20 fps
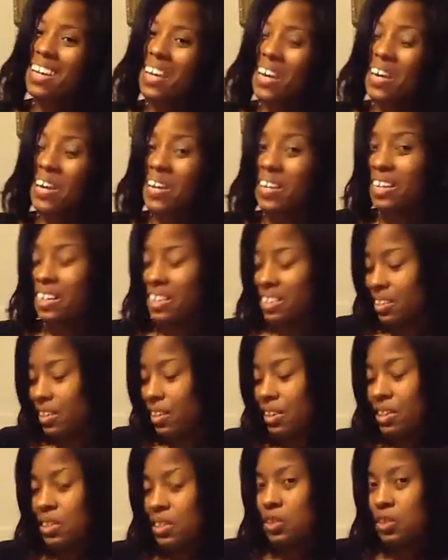And that
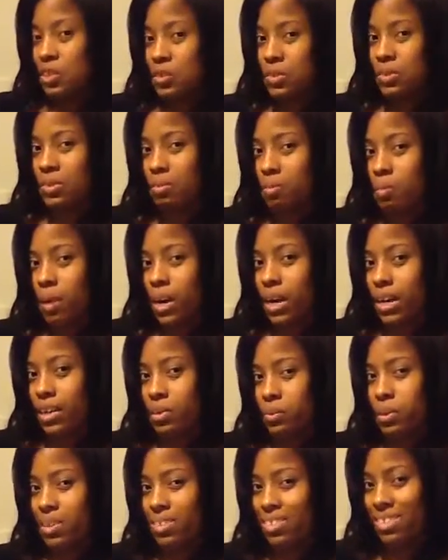concludes
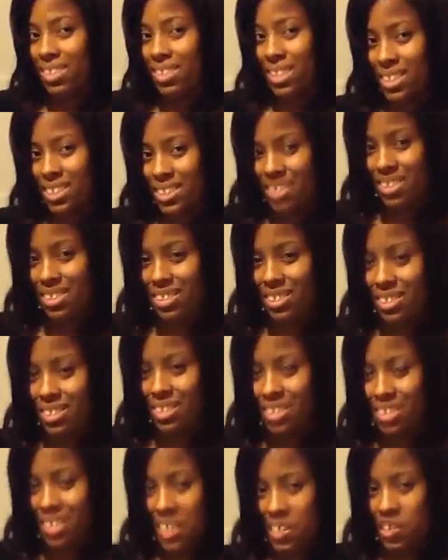my presentation.
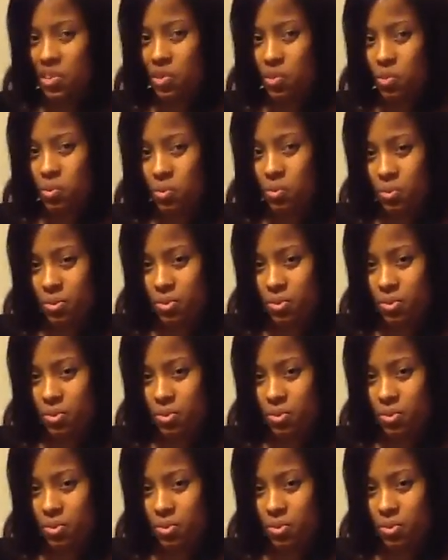Thank you.